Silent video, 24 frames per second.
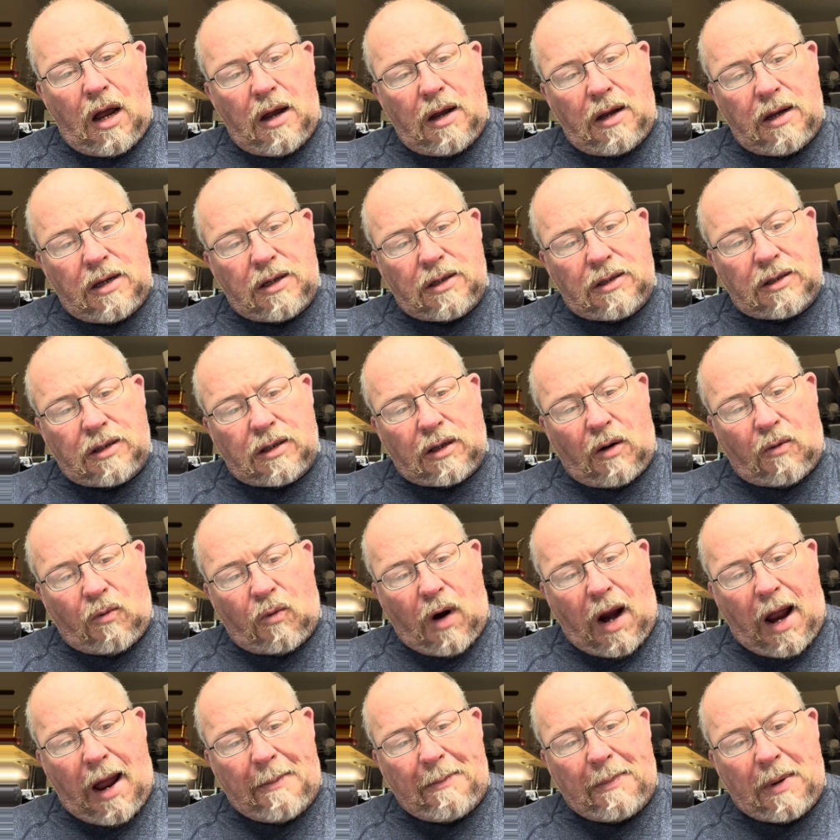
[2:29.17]
is the
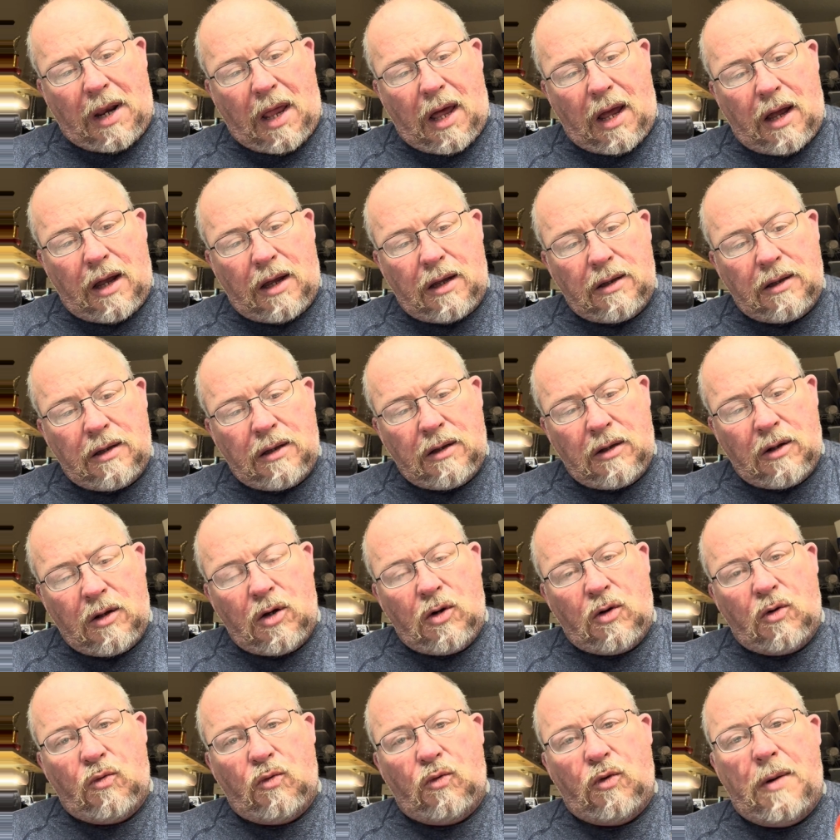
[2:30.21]
Rapala
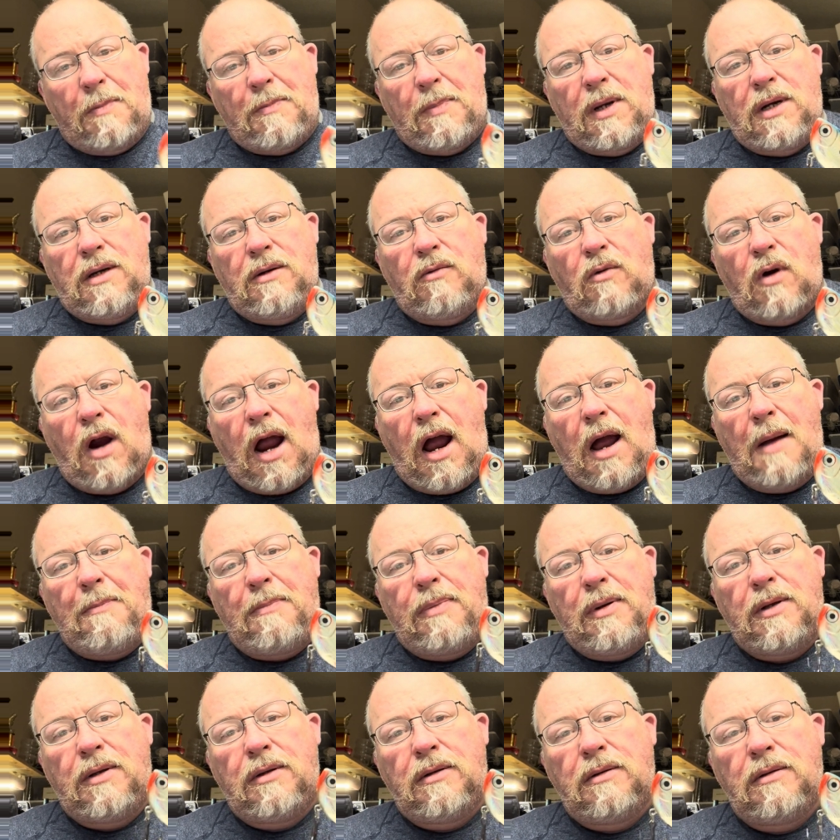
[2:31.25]
Rippin' Wrap.
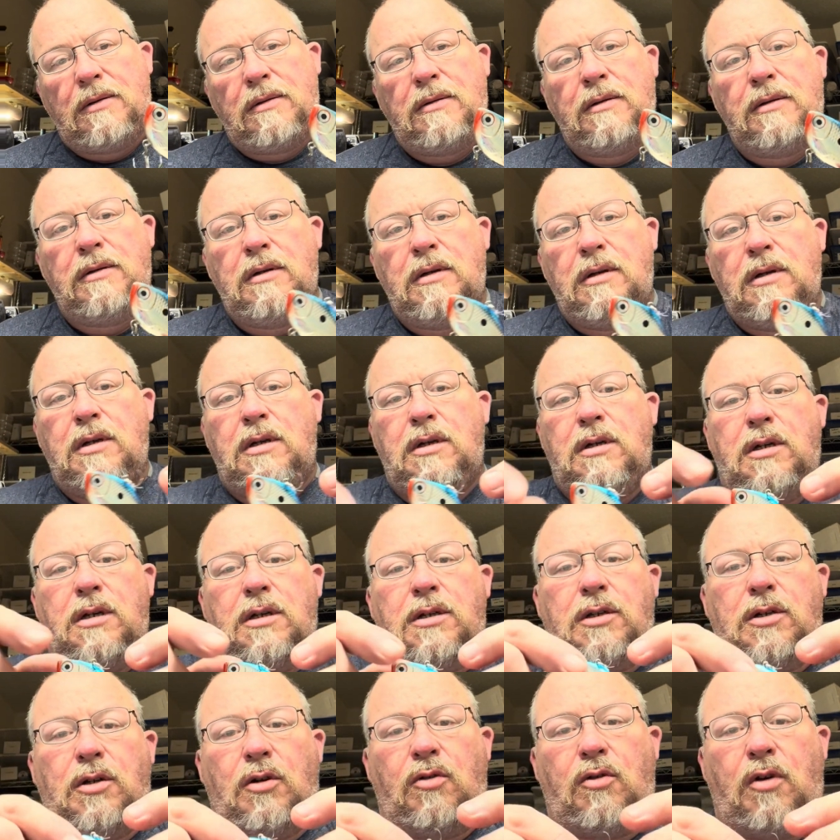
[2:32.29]
This
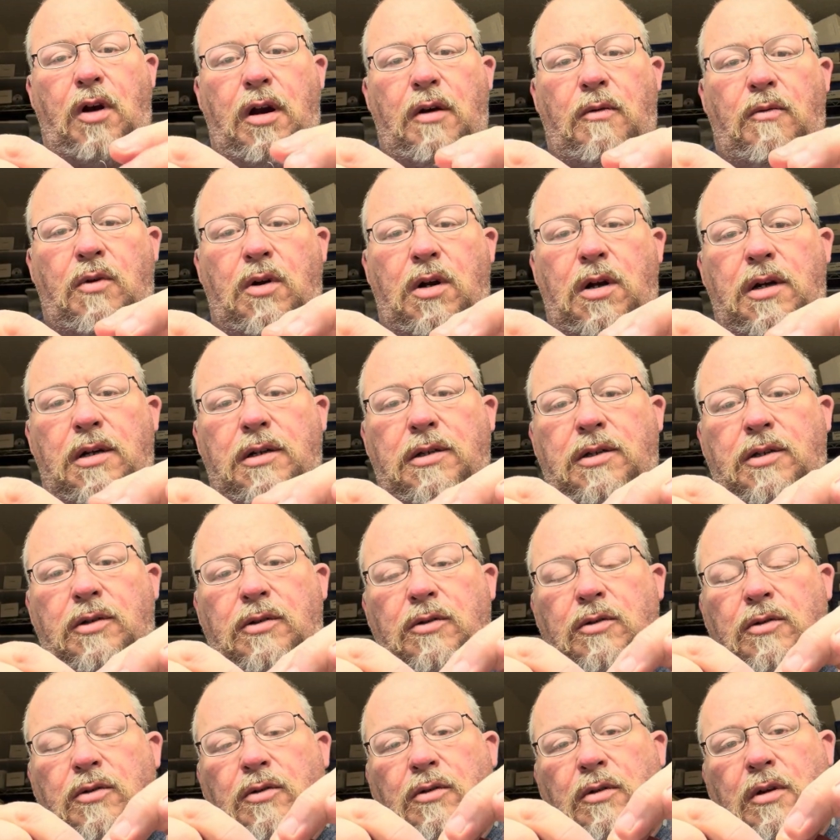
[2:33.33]
is a great one
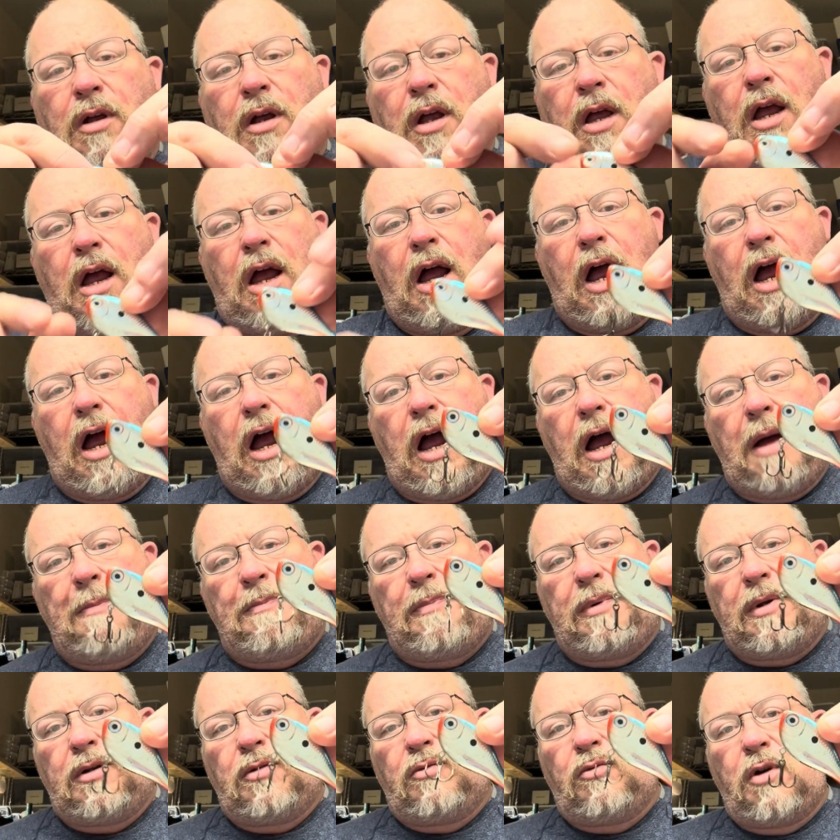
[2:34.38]
to hop
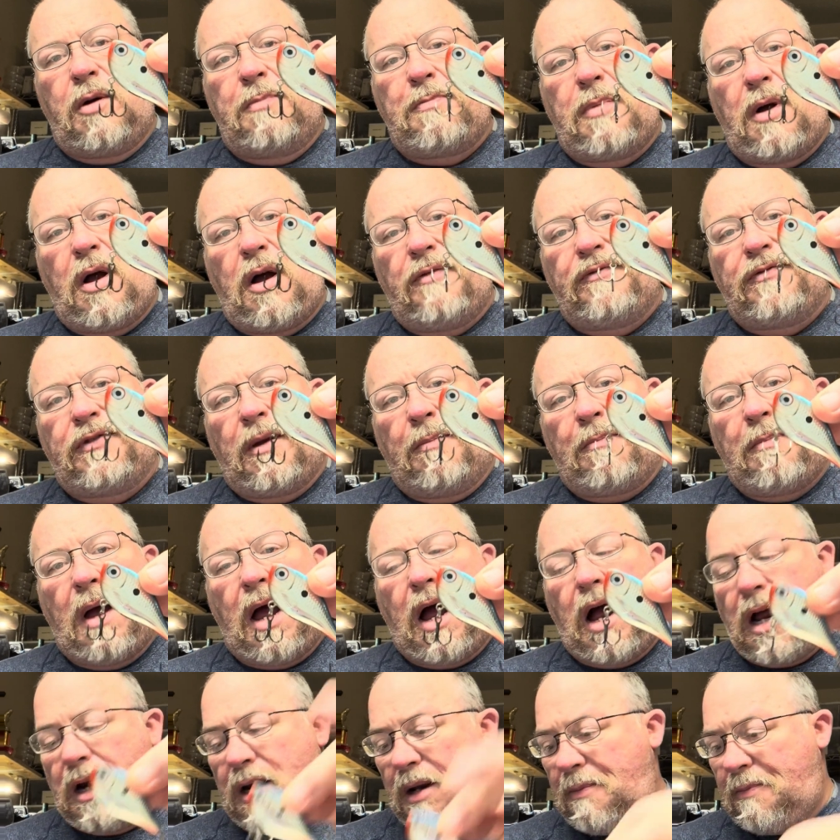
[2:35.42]
and rip off the
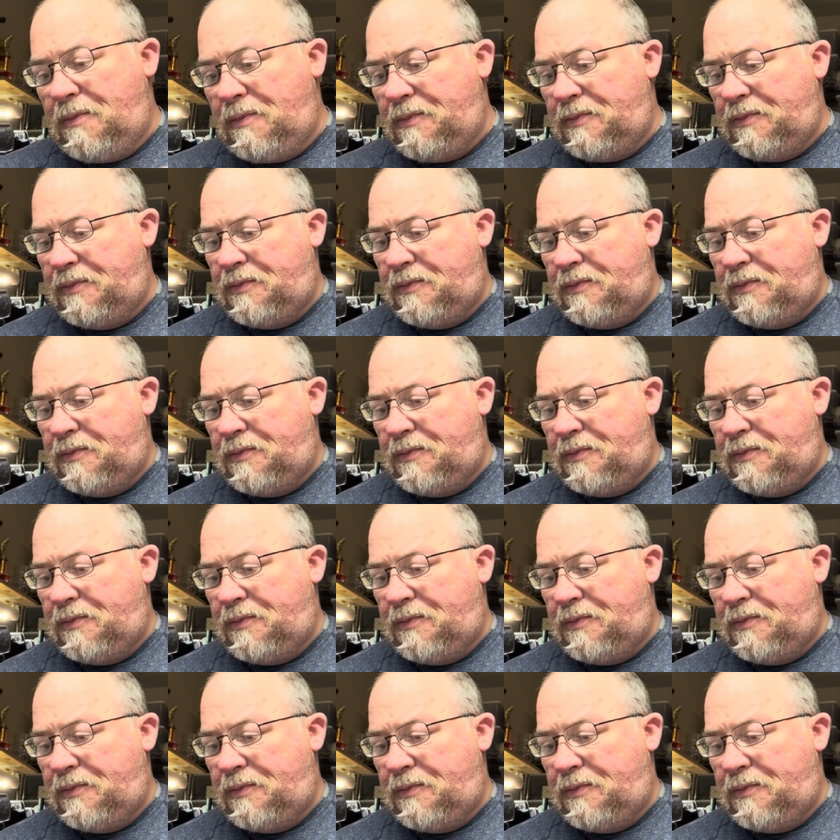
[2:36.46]
bottom.